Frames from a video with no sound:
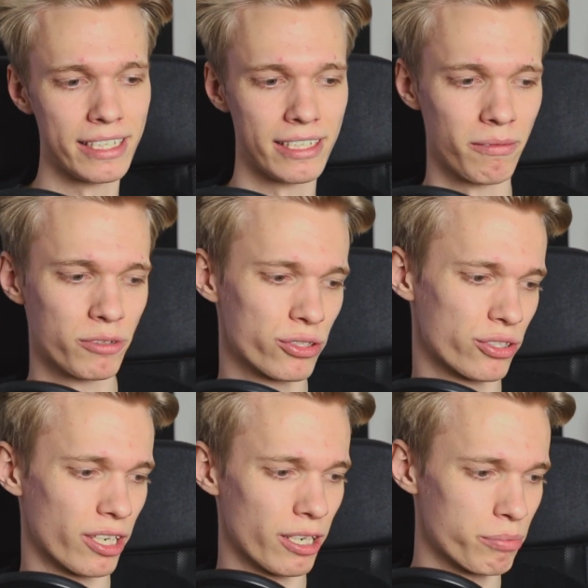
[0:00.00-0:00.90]
and I'm just
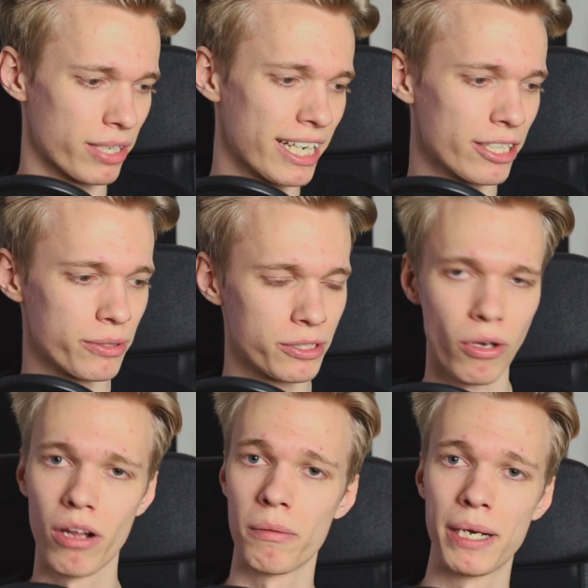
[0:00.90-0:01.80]
bringing you into
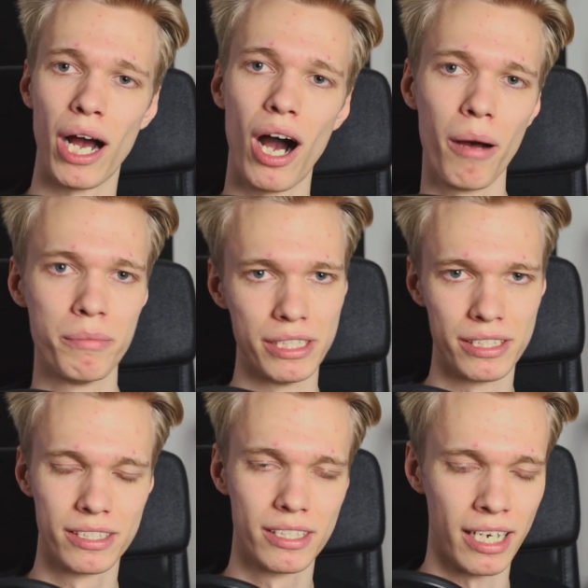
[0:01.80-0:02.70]
all of my
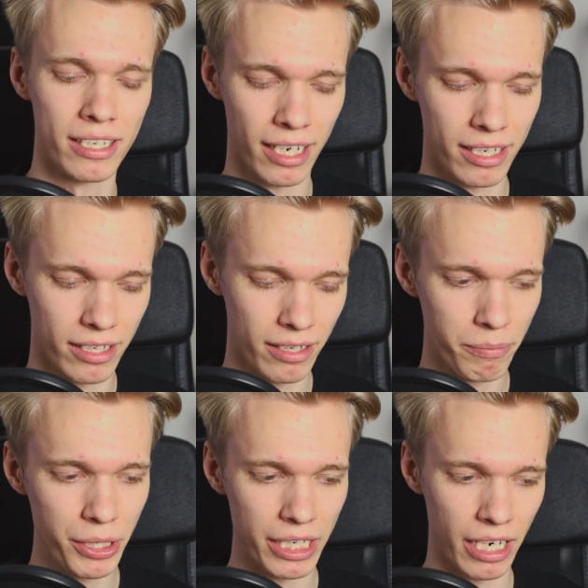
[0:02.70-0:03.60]
hobbies and
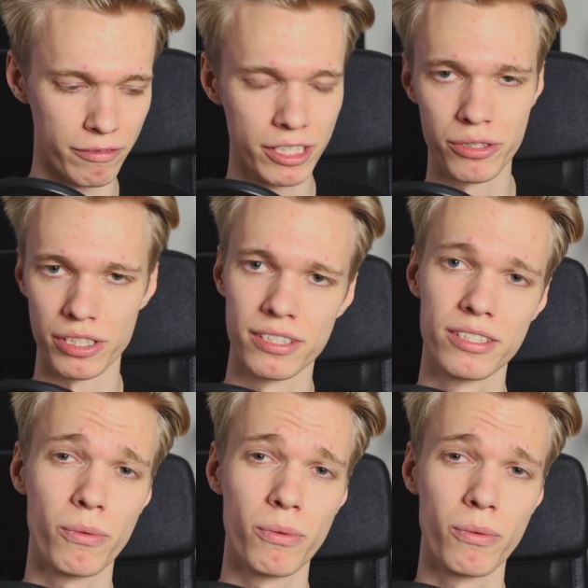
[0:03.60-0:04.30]
myriad of interests.